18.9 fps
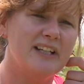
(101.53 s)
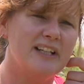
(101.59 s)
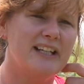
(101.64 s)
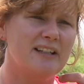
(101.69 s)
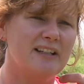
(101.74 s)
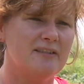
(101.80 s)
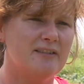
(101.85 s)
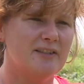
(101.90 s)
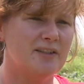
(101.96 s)
it
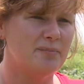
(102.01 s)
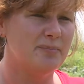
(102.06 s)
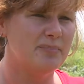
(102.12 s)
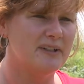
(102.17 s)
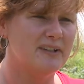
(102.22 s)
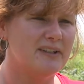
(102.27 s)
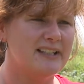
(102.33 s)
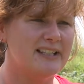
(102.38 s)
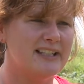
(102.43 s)
kills the
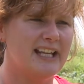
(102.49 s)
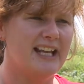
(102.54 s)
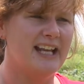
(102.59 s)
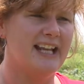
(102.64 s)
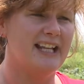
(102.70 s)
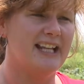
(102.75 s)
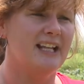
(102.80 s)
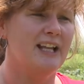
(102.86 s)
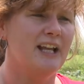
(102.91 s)
bugs,
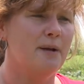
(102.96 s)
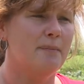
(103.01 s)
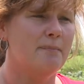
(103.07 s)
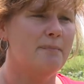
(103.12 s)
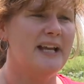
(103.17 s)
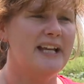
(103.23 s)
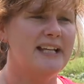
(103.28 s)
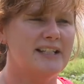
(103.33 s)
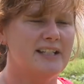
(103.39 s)
it
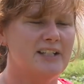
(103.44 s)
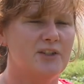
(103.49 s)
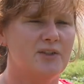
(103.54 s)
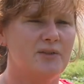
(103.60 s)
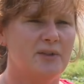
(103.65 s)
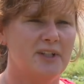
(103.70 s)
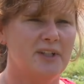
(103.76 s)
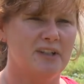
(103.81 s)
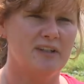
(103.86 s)
makes the
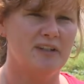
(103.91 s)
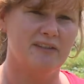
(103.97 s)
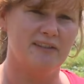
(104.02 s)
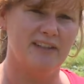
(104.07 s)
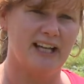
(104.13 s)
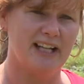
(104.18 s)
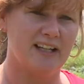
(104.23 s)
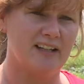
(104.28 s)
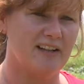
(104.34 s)
soil
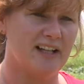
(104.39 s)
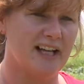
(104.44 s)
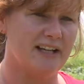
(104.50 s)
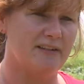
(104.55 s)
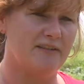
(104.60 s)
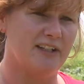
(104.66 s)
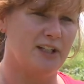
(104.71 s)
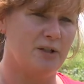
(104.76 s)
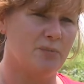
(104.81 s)
not
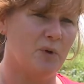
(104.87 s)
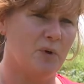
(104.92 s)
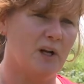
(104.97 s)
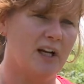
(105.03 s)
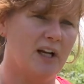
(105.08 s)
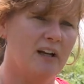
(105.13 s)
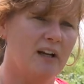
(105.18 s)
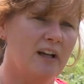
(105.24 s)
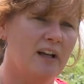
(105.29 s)
alive
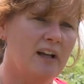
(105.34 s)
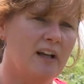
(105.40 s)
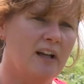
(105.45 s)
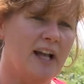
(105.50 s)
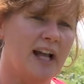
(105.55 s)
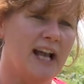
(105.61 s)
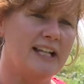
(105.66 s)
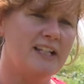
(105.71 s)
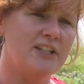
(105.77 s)
anymore.
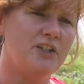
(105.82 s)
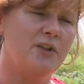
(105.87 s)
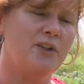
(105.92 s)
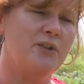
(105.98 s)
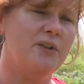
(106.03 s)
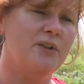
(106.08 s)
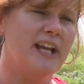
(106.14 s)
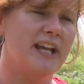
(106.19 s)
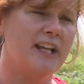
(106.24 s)
And so
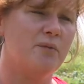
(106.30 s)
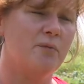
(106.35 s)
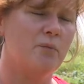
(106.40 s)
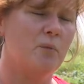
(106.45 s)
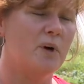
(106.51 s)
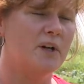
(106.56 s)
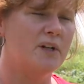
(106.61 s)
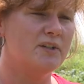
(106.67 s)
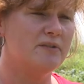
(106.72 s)
you get a
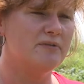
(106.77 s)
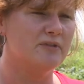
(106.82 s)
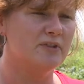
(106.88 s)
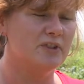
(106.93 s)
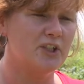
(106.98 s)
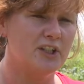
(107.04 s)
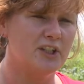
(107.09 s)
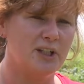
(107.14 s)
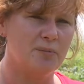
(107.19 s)

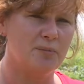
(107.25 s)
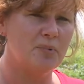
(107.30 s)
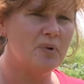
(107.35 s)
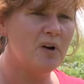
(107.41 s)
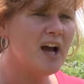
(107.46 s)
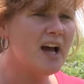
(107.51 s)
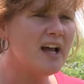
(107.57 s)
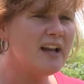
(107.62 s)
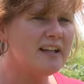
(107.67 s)
wonderful looking
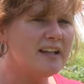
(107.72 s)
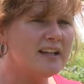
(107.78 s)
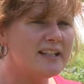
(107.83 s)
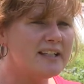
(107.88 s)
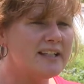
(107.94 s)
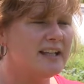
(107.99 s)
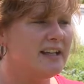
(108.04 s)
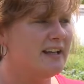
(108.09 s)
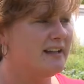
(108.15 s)

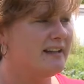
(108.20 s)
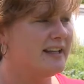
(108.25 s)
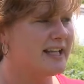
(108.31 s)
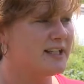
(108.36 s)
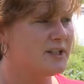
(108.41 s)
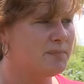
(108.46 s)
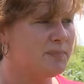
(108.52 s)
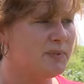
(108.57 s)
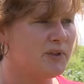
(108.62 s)
product
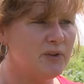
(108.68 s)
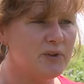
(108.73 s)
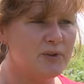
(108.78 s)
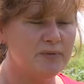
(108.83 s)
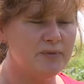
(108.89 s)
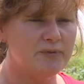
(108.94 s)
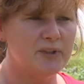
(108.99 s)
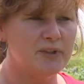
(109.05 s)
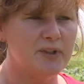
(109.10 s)
that's
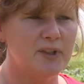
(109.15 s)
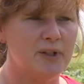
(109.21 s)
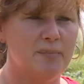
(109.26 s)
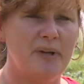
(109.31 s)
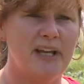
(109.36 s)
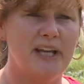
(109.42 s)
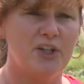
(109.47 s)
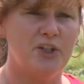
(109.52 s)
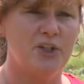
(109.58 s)
beautiful
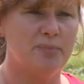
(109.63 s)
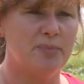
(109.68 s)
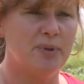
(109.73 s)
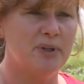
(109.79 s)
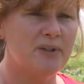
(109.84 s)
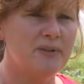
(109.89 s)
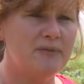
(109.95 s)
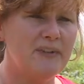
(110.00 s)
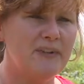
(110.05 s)
and picture
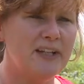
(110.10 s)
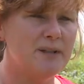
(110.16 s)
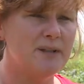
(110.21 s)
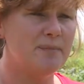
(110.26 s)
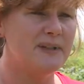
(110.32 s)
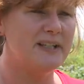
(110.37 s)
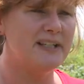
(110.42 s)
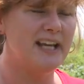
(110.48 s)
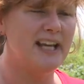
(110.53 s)

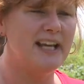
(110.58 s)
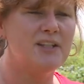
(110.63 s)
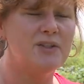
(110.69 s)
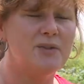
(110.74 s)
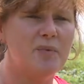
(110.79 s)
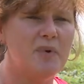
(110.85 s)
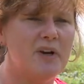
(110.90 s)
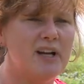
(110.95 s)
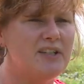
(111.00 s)
perfect, but
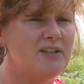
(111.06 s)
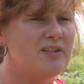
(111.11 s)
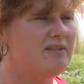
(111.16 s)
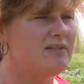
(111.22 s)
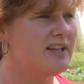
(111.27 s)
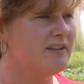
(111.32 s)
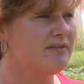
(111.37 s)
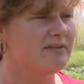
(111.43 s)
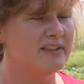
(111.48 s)
taste-wise
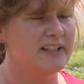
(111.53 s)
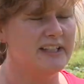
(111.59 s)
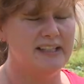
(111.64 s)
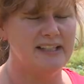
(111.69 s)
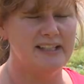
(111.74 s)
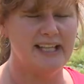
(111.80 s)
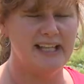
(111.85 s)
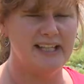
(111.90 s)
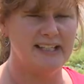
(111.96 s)
you definitely
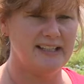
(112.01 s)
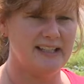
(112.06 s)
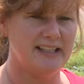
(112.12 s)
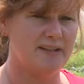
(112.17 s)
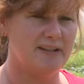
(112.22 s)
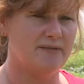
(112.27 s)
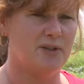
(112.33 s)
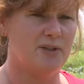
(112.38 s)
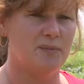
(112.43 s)
can taste the
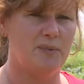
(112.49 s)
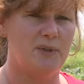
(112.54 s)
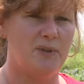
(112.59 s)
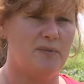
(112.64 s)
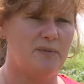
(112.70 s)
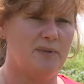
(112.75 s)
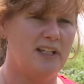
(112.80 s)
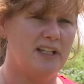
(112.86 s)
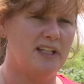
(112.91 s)
difference
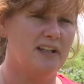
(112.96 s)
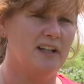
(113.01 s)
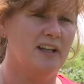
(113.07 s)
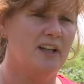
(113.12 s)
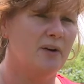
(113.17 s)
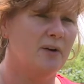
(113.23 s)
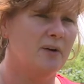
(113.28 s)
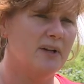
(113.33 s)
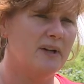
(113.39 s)
between
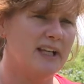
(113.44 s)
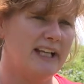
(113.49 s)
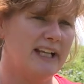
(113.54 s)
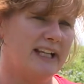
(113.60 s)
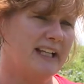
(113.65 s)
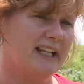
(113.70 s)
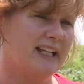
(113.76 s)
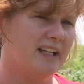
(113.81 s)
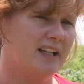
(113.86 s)

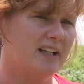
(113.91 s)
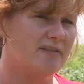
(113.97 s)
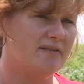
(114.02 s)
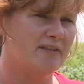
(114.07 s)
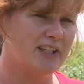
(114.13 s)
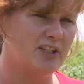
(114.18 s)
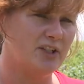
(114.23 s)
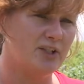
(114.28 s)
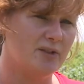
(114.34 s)
organic and
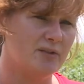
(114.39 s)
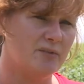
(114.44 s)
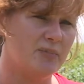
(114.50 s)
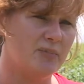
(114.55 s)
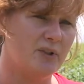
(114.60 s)
conventional